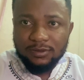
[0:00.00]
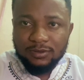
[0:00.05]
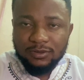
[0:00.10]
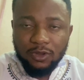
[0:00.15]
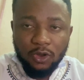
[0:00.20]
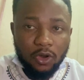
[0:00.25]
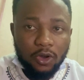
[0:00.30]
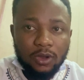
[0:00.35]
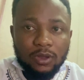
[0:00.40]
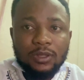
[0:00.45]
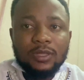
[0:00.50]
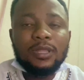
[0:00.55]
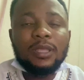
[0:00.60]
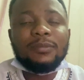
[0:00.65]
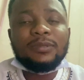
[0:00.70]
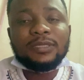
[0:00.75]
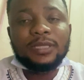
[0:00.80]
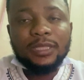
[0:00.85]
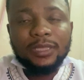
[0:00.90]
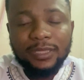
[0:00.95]
or let me
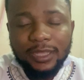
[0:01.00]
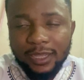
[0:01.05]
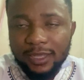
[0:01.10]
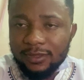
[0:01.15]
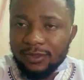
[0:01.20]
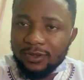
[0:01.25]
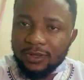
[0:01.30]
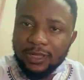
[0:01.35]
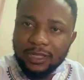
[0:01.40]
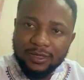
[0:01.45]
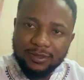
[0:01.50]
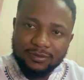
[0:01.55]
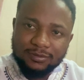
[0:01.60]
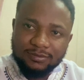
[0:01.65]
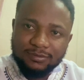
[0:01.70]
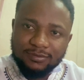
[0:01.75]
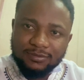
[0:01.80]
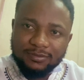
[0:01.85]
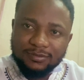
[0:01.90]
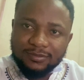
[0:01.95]
say ten dollar
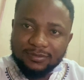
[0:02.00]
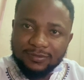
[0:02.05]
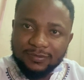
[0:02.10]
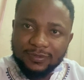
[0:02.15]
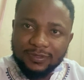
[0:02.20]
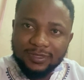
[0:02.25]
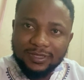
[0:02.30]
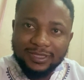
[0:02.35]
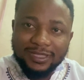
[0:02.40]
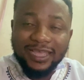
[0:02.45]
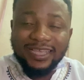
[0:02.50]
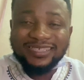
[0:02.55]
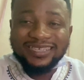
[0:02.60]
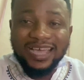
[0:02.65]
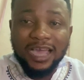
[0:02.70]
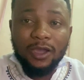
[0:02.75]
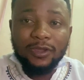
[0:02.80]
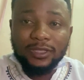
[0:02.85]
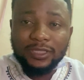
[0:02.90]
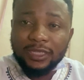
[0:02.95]
that is
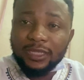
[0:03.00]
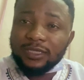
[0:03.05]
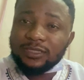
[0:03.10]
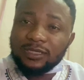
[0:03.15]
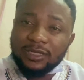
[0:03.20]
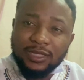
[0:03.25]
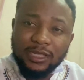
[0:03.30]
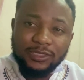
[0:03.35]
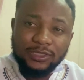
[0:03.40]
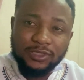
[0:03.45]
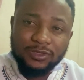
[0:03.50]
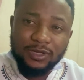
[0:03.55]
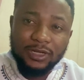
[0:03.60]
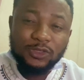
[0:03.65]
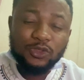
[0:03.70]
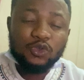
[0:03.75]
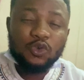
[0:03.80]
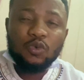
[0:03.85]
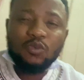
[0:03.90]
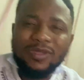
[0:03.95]
how it is in Nigeria.
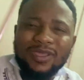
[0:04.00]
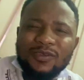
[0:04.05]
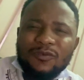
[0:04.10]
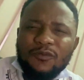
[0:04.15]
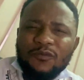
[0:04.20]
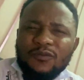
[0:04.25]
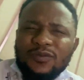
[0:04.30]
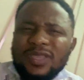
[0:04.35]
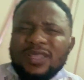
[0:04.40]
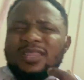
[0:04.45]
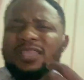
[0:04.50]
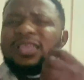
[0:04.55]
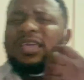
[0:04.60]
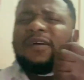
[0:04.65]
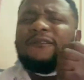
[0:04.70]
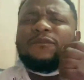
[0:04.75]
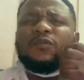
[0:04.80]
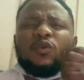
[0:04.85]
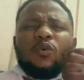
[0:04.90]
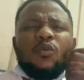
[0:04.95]
So we really
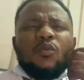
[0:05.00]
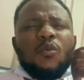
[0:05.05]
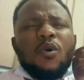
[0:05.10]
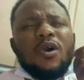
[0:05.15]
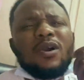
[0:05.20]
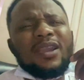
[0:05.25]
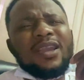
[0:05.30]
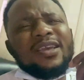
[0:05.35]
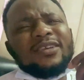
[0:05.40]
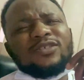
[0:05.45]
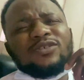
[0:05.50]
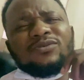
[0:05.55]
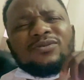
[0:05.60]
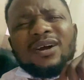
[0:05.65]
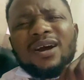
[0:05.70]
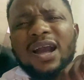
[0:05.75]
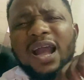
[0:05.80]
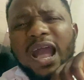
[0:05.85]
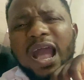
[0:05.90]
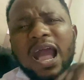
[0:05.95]
have to work extra
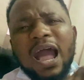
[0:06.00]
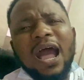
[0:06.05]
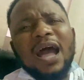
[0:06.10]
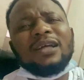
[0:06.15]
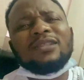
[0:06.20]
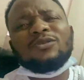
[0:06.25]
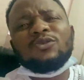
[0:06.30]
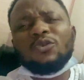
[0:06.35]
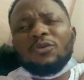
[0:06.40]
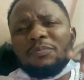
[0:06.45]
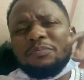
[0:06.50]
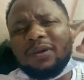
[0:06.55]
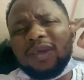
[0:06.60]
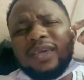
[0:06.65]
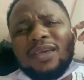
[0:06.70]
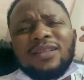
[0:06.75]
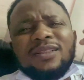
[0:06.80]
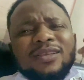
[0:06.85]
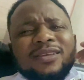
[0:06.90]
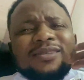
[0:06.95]
hard to
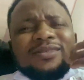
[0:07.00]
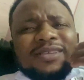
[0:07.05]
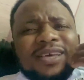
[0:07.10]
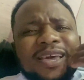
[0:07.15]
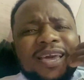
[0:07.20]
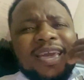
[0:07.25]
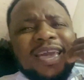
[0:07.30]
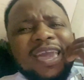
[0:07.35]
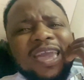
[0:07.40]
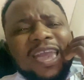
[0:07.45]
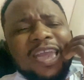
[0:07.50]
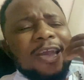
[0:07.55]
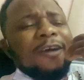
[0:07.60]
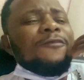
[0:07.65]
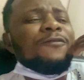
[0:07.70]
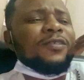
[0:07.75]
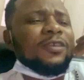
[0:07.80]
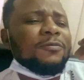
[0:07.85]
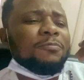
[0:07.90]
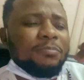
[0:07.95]
pay these
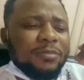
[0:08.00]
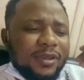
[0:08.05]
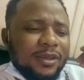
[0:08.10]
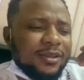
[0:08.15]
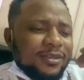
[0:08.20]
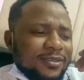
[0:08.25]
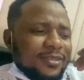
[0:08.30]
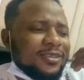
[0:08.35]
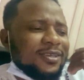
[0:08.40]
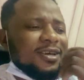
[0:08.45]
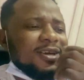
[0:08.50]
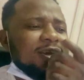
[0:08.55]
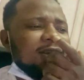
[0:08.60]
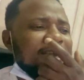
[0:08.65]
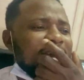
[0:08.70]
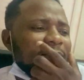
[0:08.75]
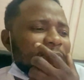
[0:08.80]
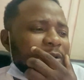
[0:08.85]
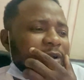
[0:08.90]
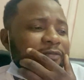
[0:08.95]
hefty bills.
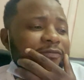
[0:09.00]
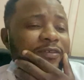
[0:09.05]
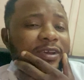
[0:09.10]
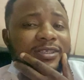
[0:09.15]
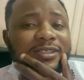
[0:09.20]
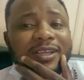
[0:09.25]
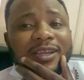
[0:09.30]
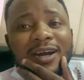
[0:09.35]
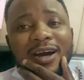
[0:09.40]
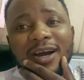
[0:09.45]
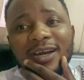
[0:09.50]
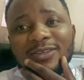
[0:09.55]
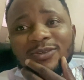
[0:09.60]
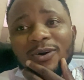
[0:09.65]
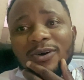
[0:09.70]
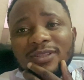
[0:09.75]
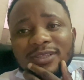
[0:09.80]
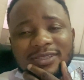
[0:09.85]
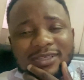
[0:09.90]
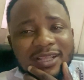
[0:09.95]
But first, guys,
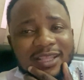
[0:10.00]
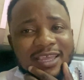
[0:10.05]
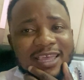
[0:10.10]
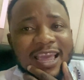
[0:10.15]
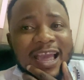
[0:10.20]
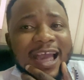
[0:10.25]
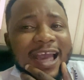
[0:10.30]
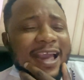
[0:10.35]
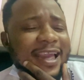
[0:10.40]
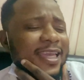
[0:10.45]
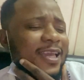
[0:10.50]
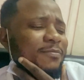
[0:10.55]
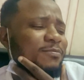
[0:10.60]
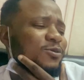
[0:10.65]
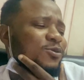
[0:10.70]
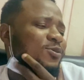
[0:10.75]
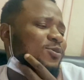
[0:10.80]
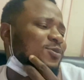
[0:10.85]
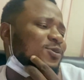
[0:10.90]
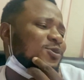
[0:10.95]
honestly, I am
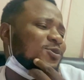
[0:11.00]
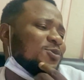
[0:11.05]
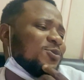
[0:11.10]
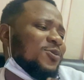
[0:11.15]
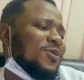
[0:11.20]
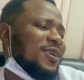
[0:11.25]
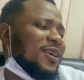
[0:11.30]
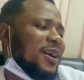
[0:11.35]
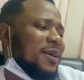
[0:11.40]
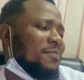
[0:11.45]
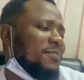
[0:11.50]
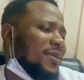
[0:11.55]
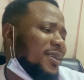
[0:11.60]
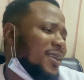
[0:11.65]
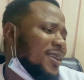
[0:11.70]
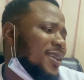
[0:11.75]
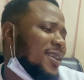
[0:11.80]
so, so happy.